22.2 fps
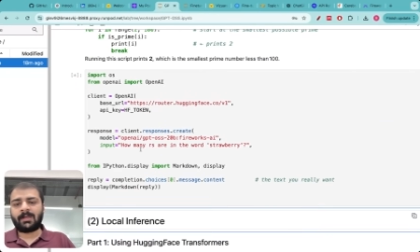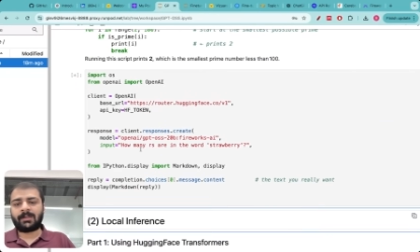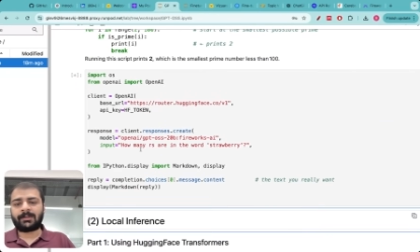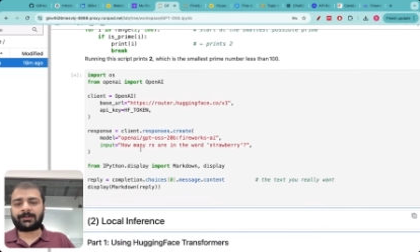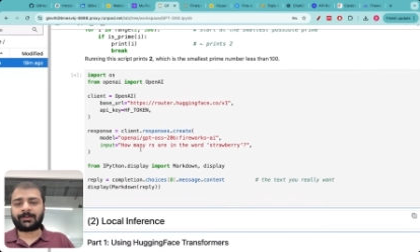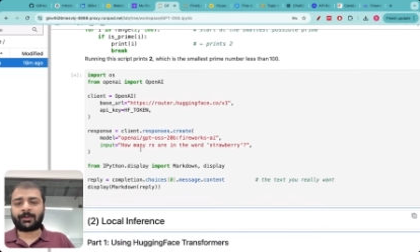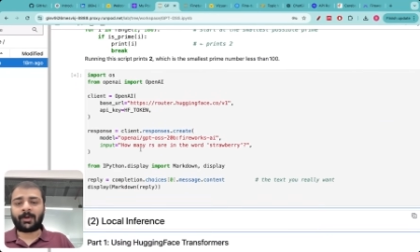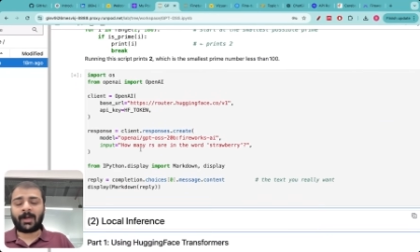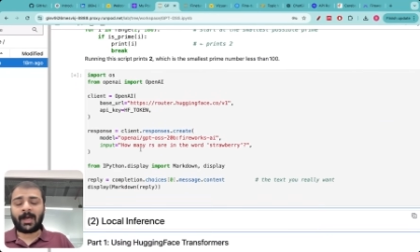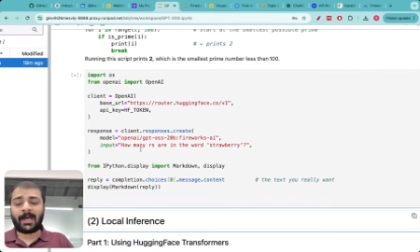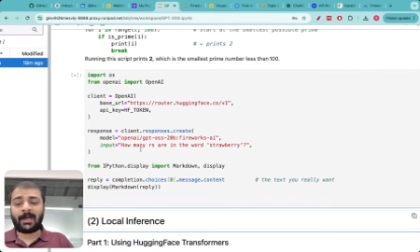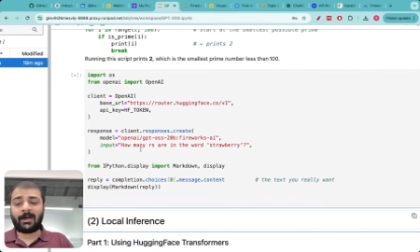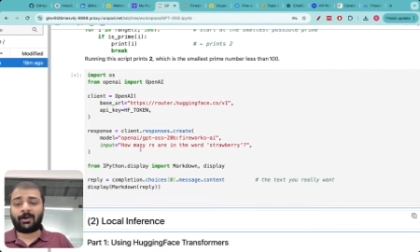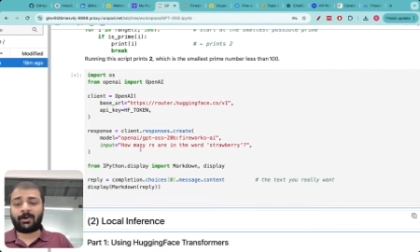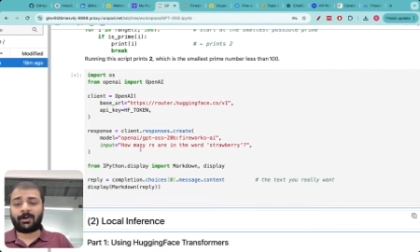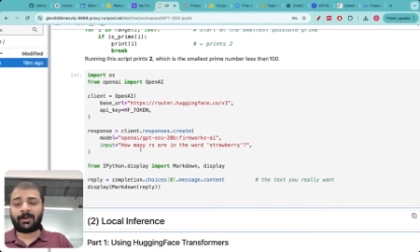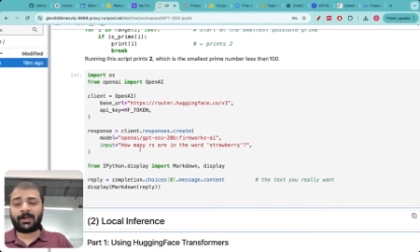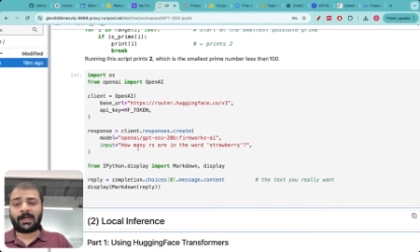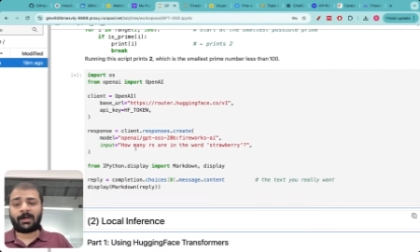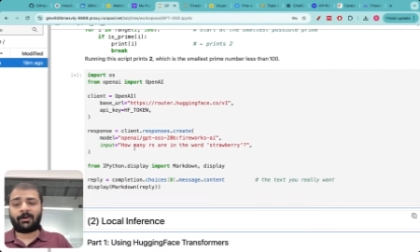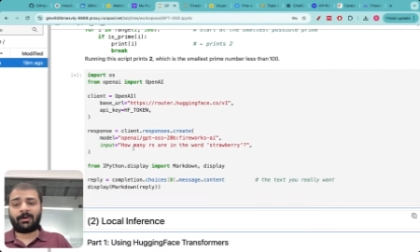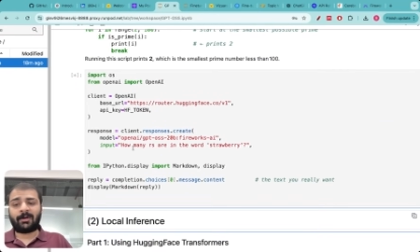So now,
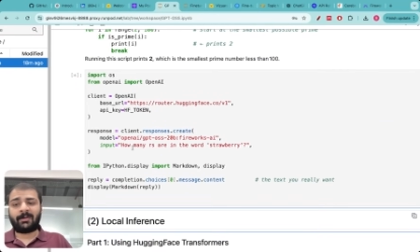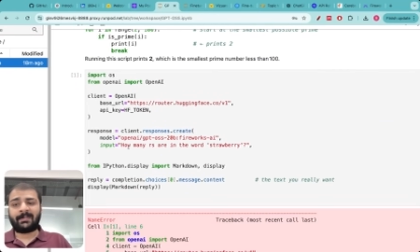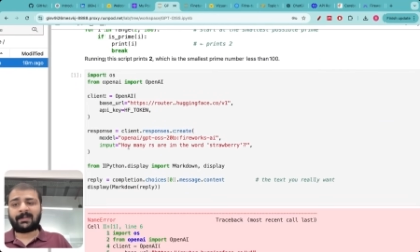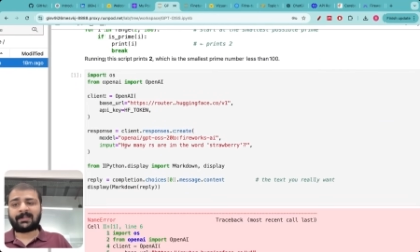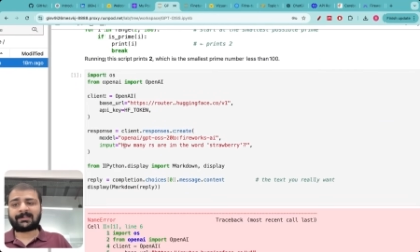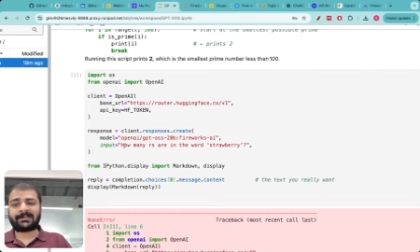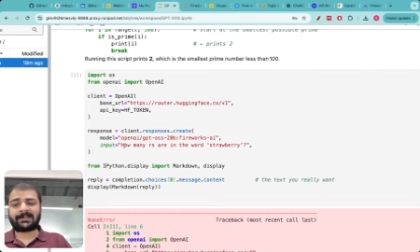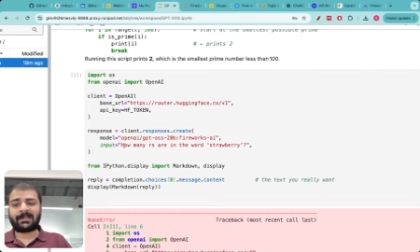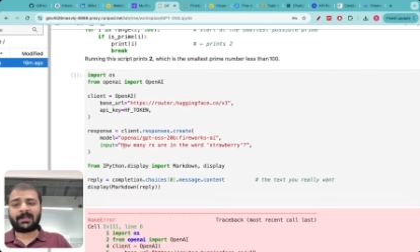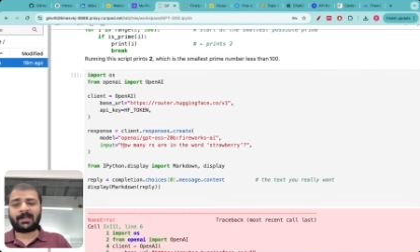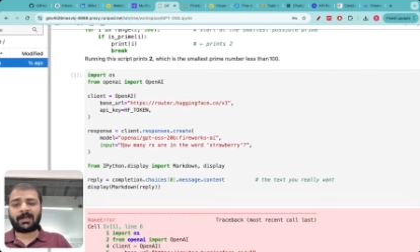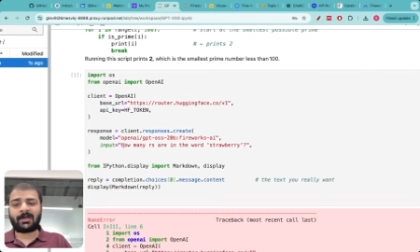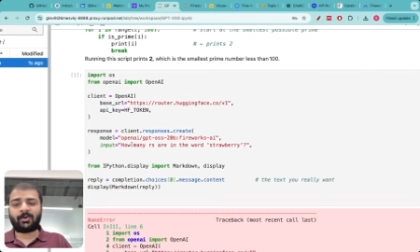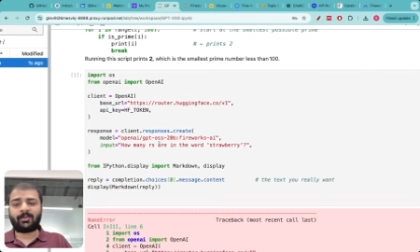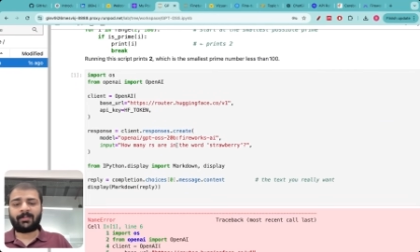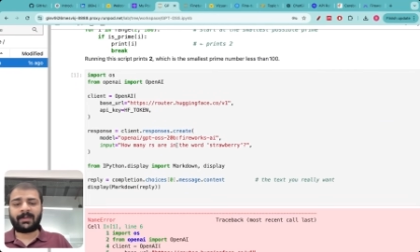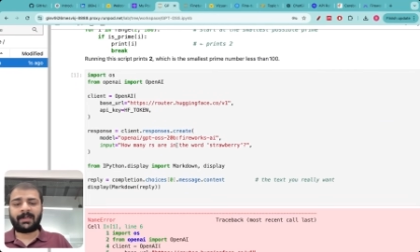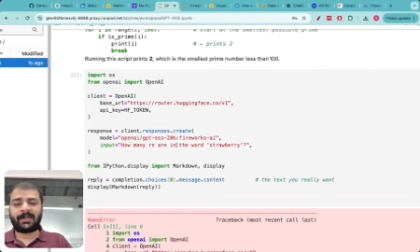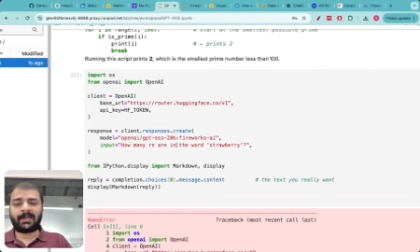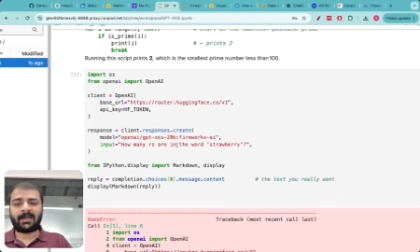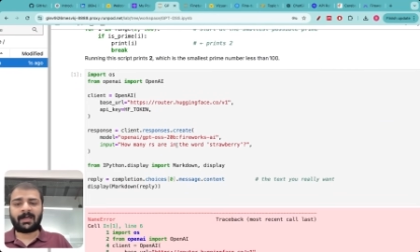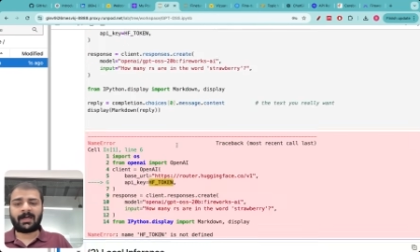now I'm asking how
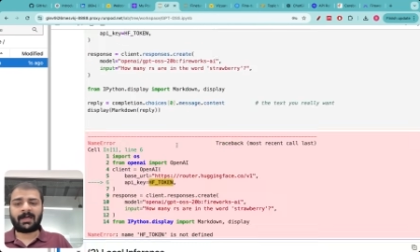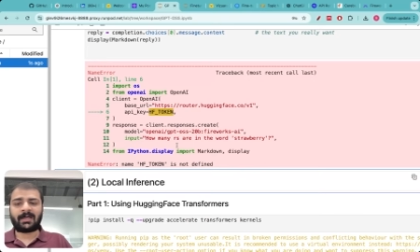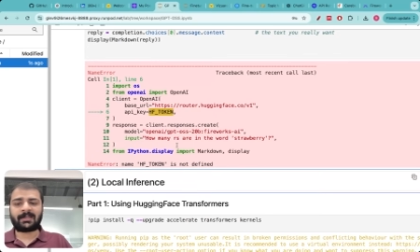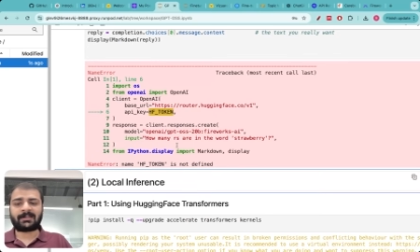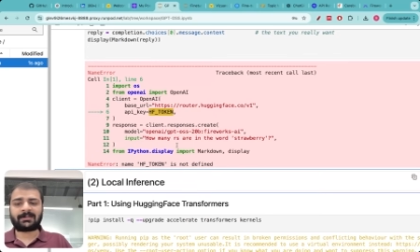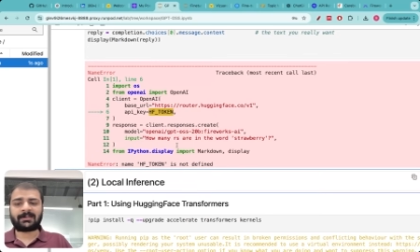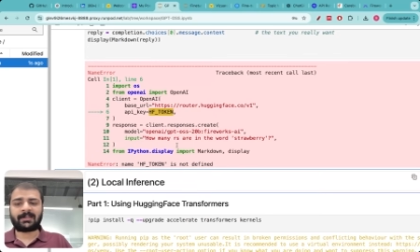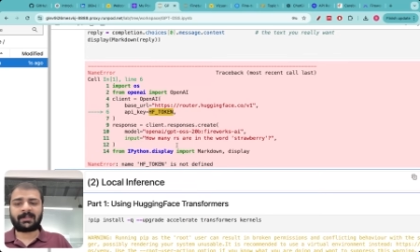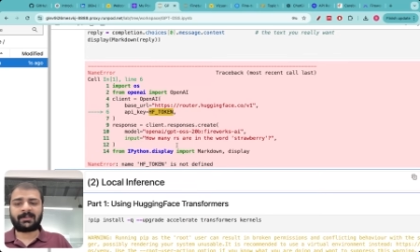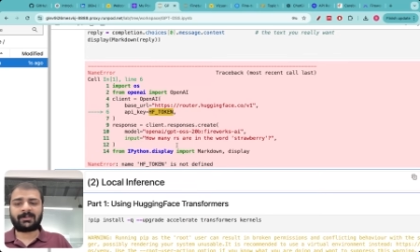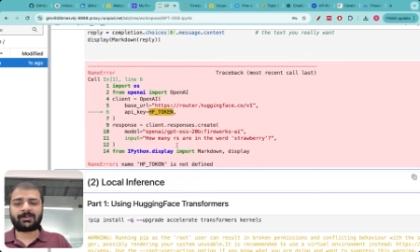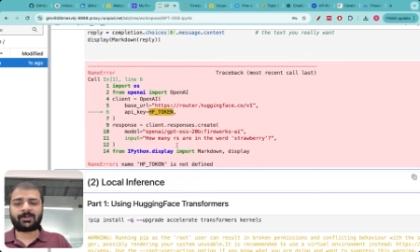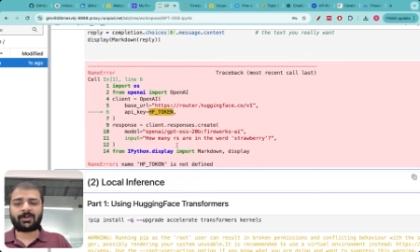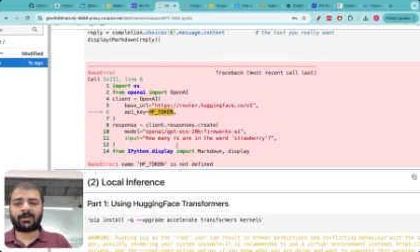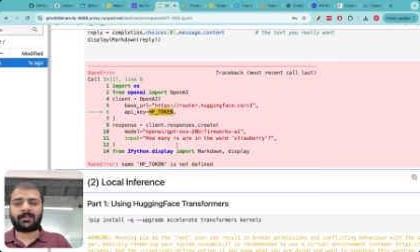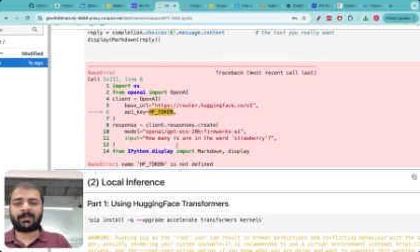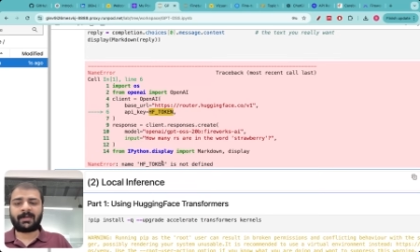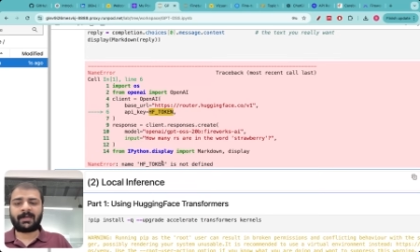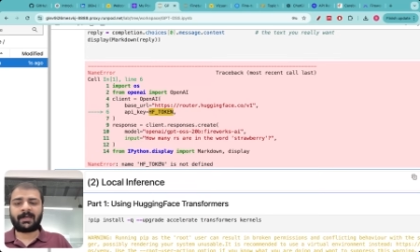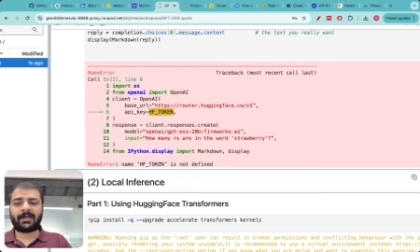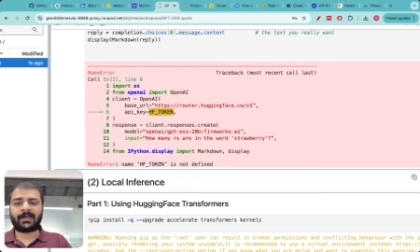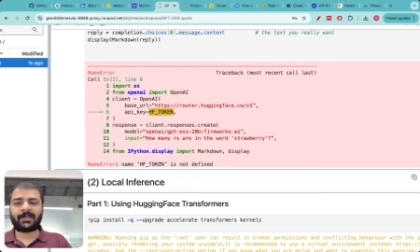many R's are in
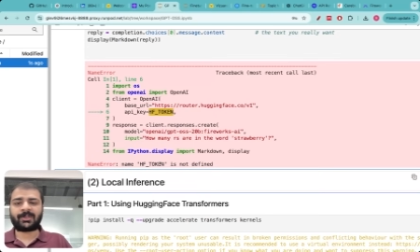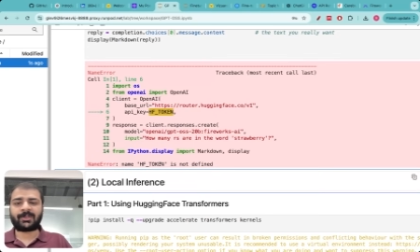Strawberry.